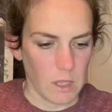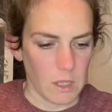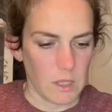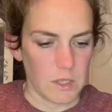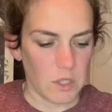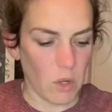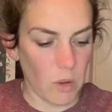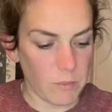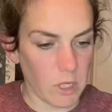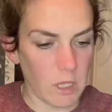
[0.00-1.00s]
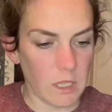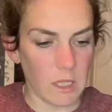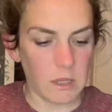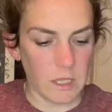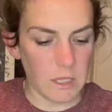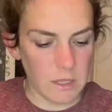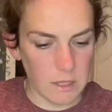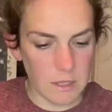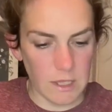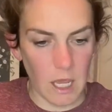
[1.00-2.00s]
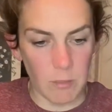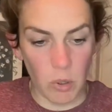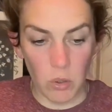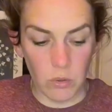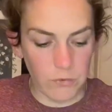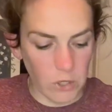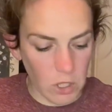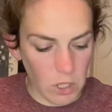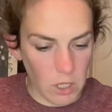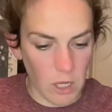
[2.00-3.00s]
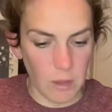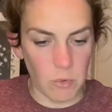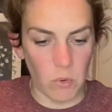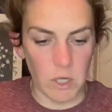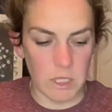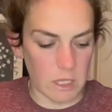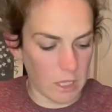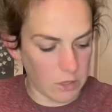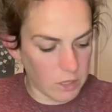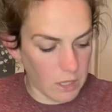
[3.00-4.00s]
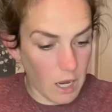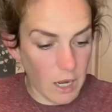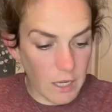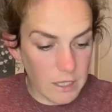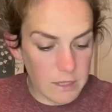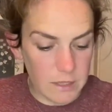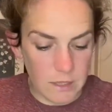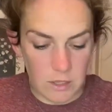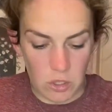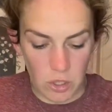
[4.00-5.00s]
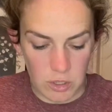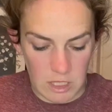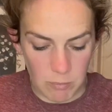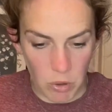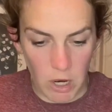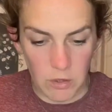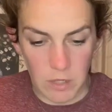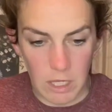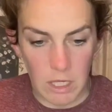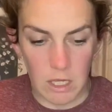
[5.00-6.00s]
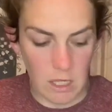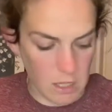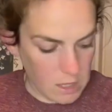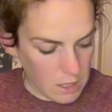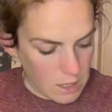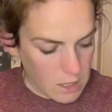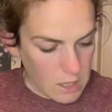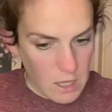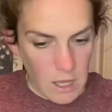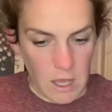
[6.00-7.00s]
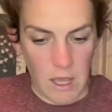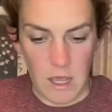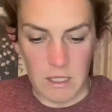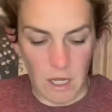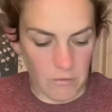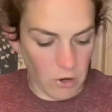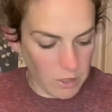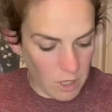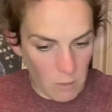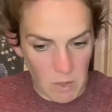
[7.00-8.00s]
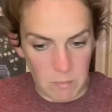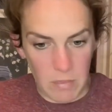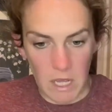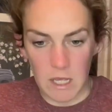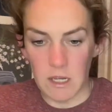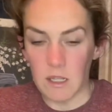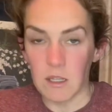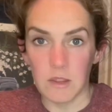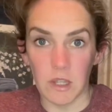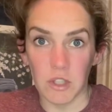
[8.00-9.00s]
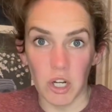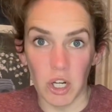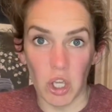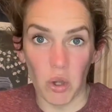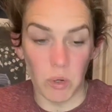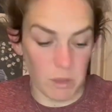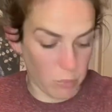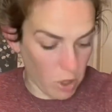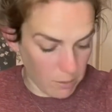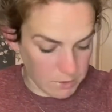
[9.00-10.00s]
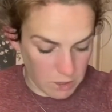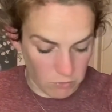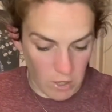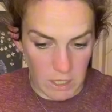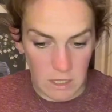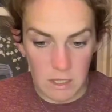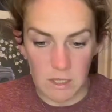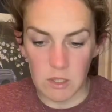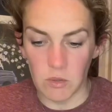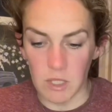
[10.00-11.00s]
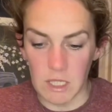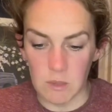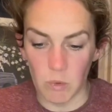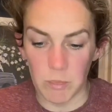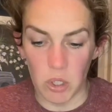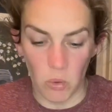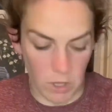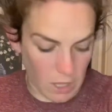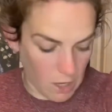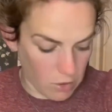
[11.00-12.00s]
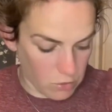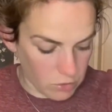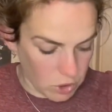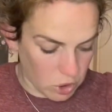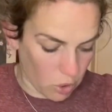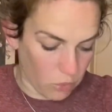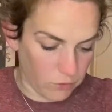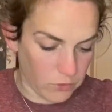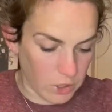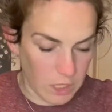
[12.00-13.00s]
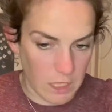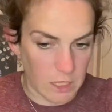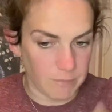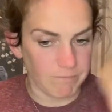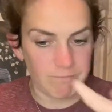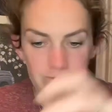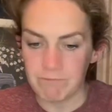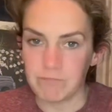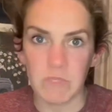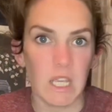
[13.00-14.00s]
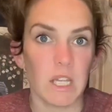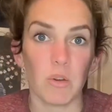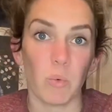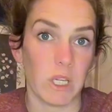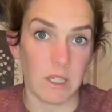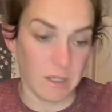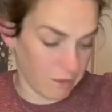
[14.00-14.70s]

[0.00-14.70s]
So I'm gonna let these scab over. I'm going to let the eyes start sprouting. And I've already got my bed that they're gonna go in prepped and ready. So these will be going out hopefully in a week,